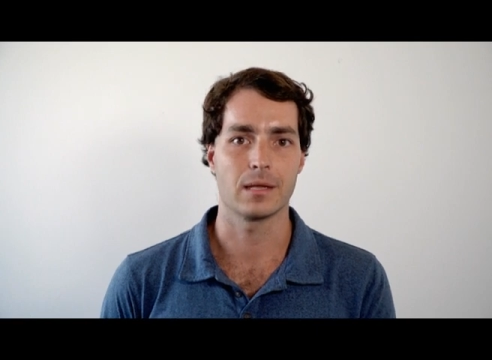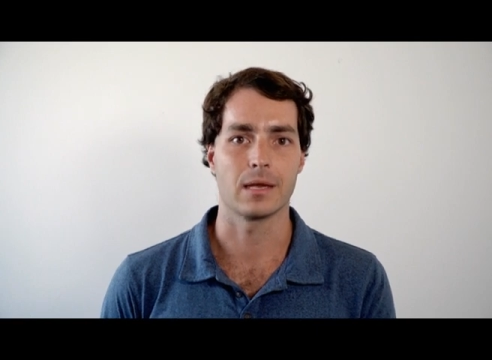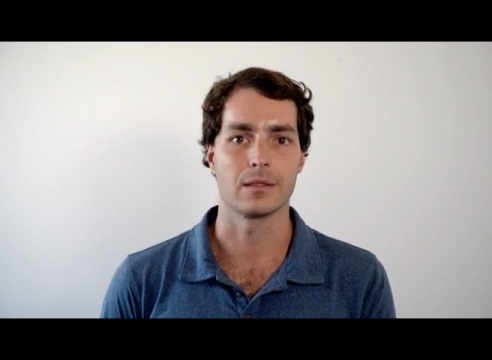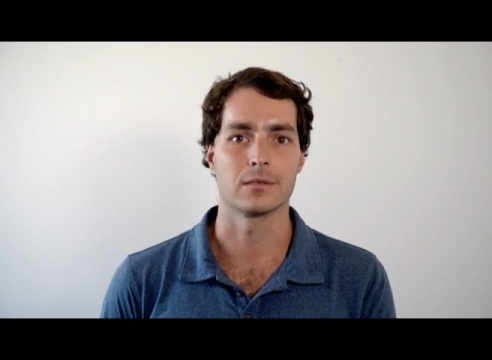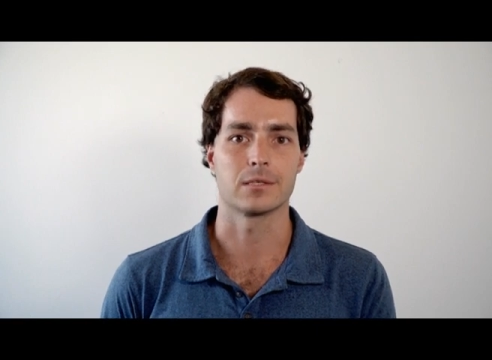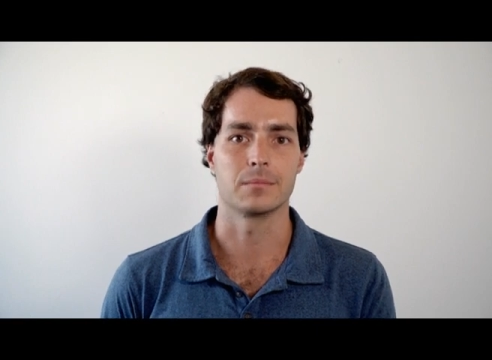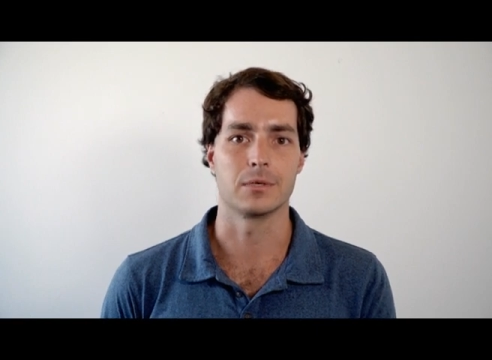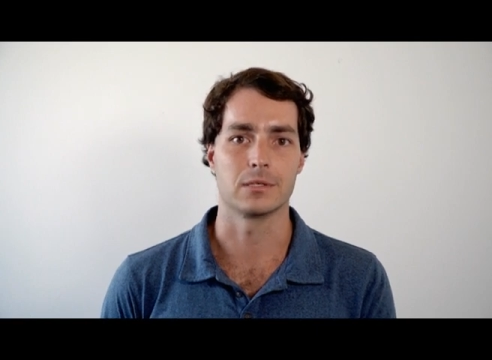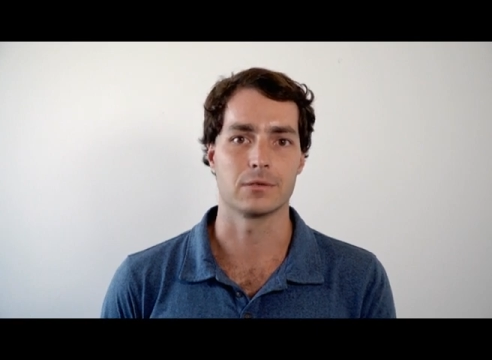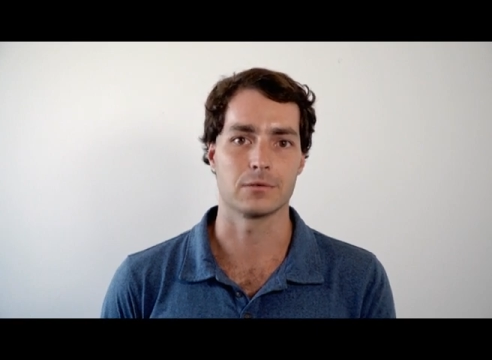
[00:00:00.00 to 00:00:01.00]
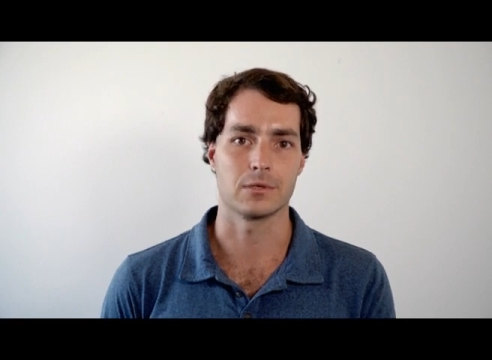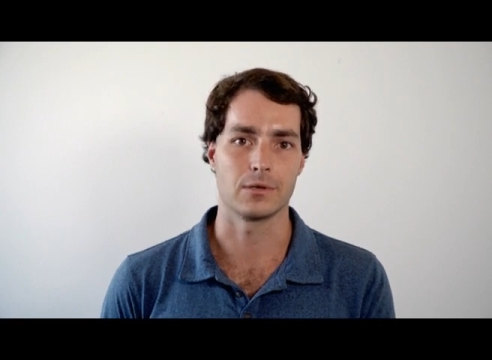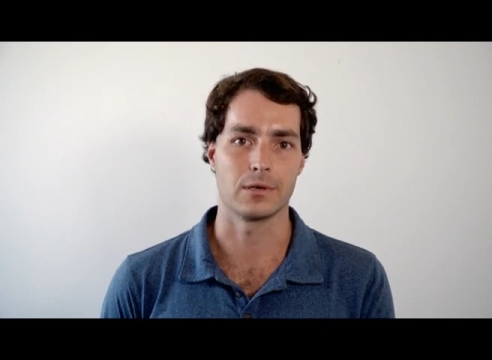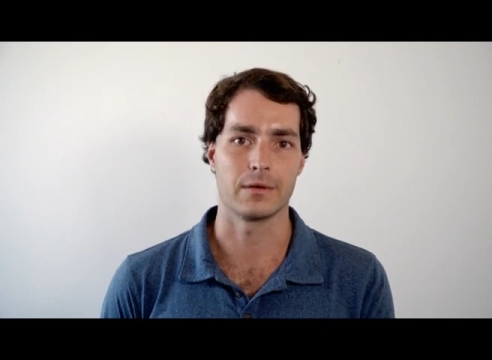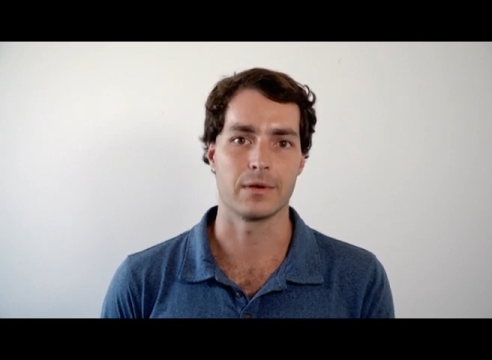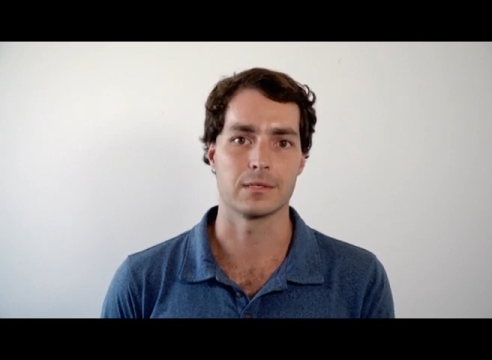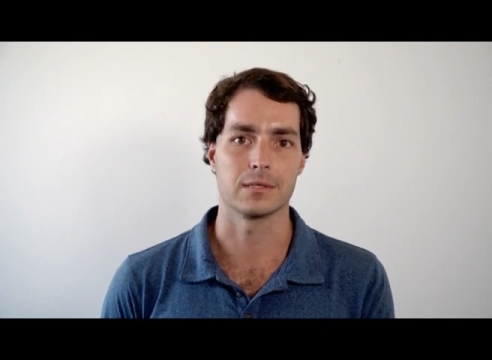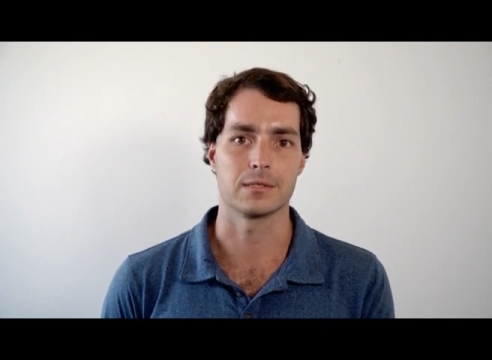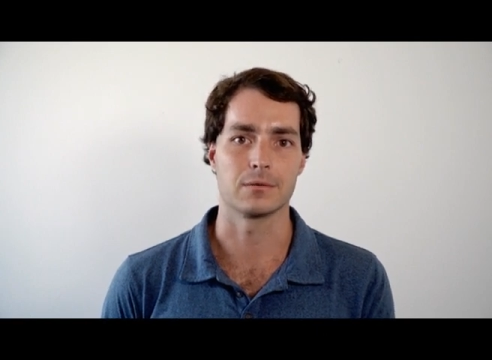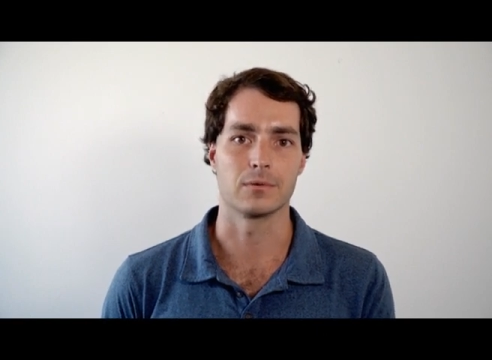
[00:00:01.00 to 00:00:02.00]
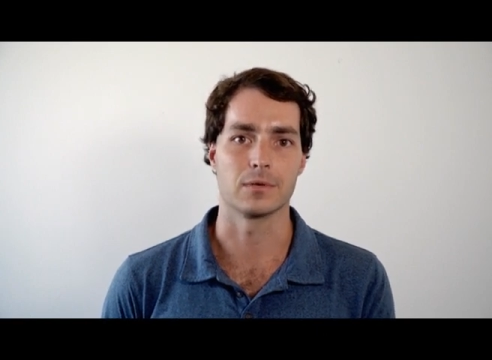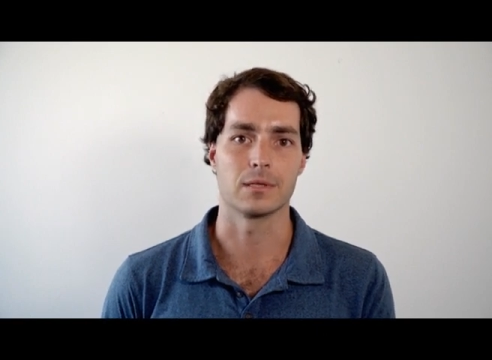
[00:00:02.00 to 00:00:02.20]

and those communities also don't have access to water.